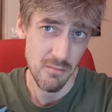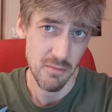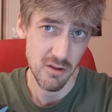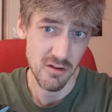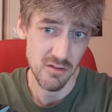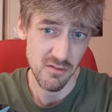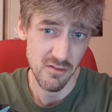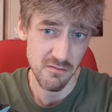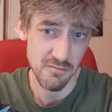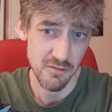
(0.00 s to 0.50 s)

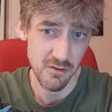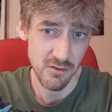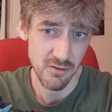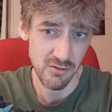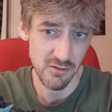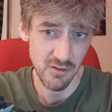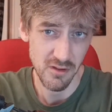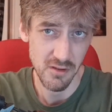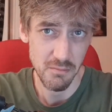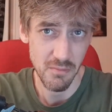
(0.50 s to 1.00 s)
but it's the
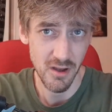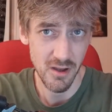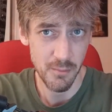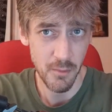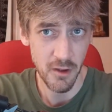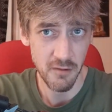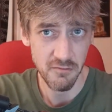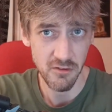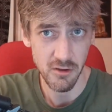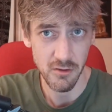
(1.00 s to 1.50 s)
first lip
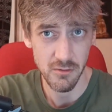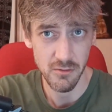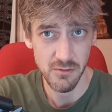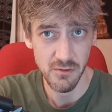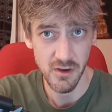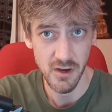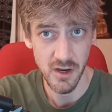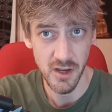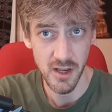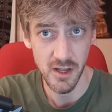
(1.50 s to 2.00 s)
balm I've
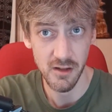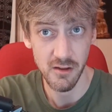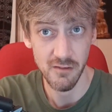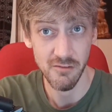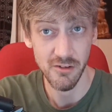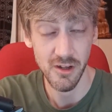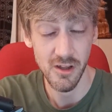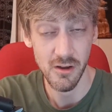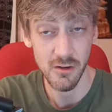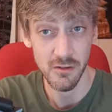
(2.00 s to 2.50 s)
used in a hell
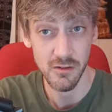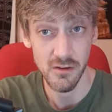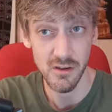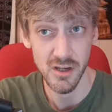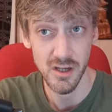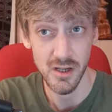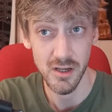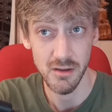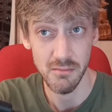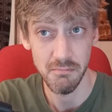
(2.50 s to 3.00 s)
of a long
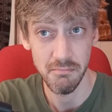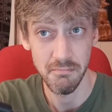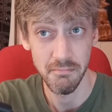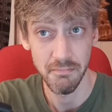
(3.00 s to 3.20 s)
time.